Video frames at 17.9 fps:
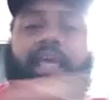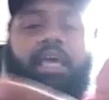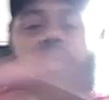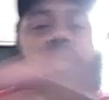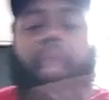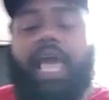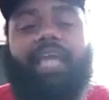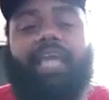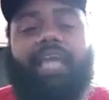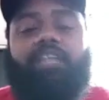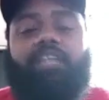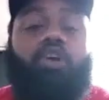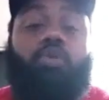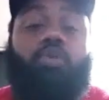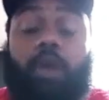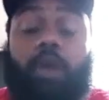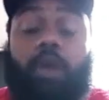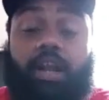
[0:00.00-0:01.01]
Happy. Like it
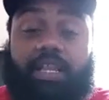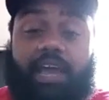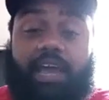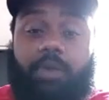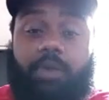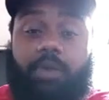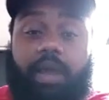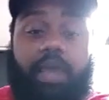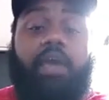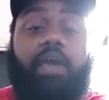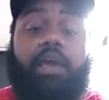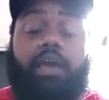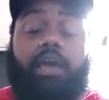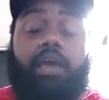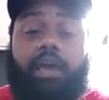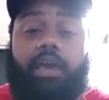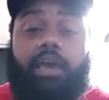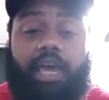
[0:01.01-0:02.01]
don't work that way
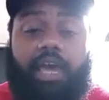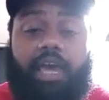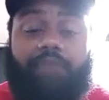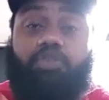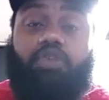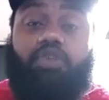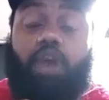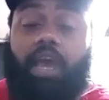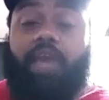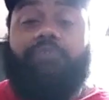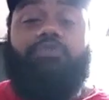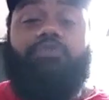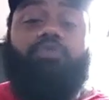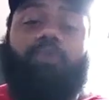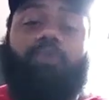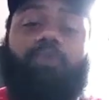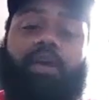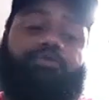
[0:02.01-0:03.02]
if you if
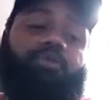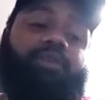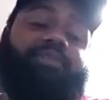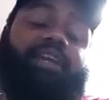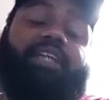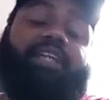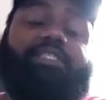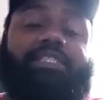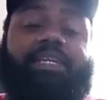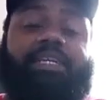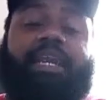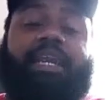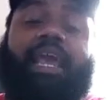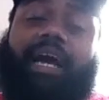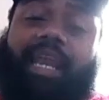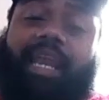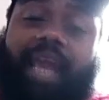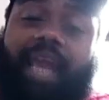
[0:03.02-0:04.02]
you if you even listen to
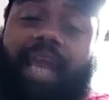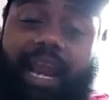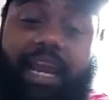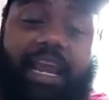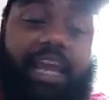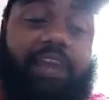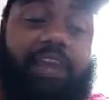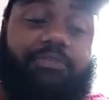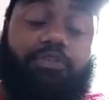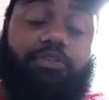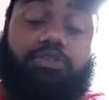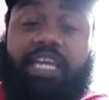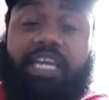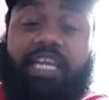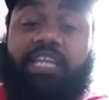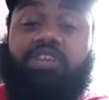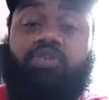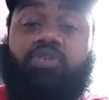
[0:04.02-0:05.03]
like a lot of the interviews that
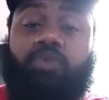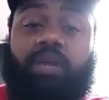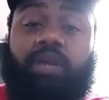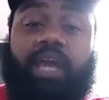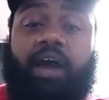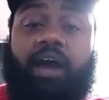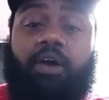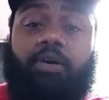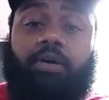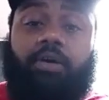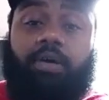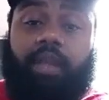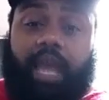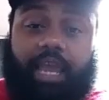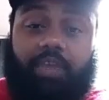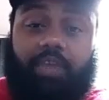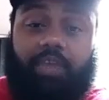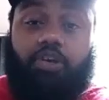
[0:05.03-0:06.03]
he's doing now,
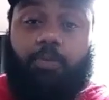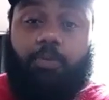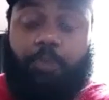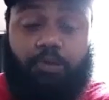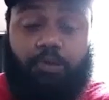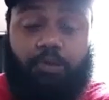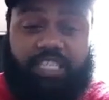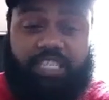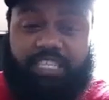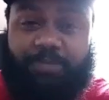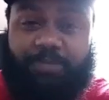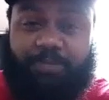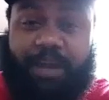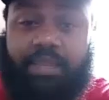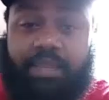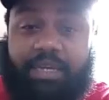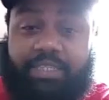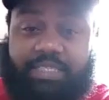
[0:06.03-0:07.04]
like you know, post his
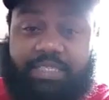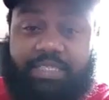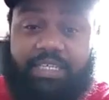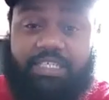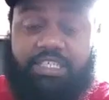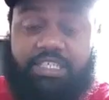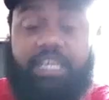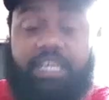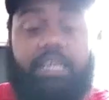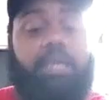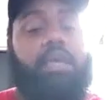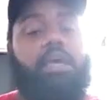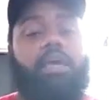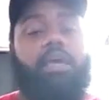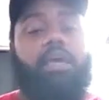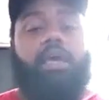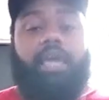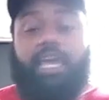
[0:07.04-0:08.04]
presidency and shit,
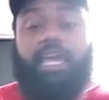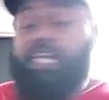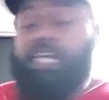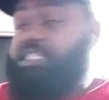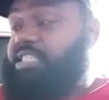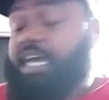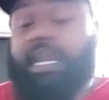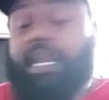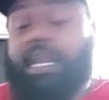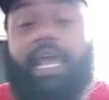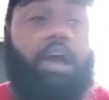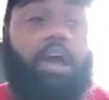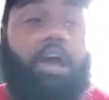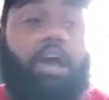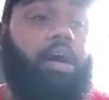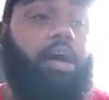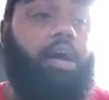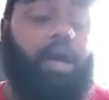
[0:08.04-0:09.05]
he's te- like
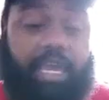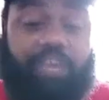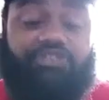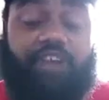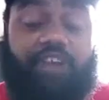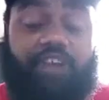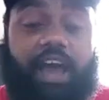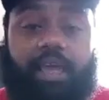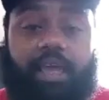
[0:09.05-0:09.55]
dog, he, try-